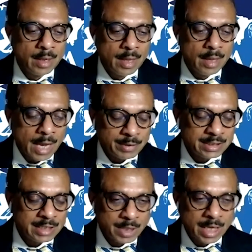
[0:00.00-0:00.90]
After
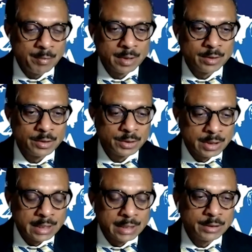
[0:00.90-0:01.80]
some time, you
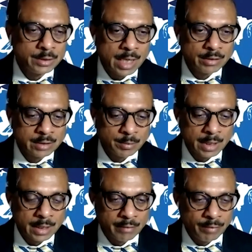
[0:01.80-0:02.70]
really need to have some
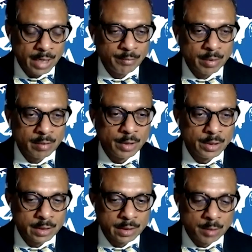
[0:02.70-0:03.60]
kind of platform where
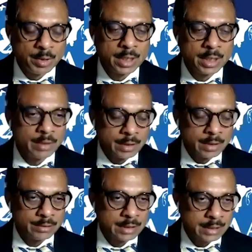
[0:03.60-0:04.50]
you can communicate with the
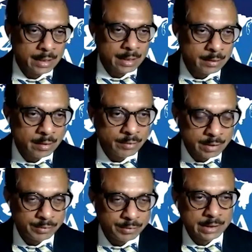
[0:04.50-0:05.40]
rest of the country, with the
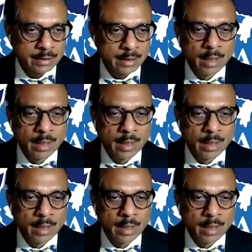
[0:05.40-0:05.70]
physician.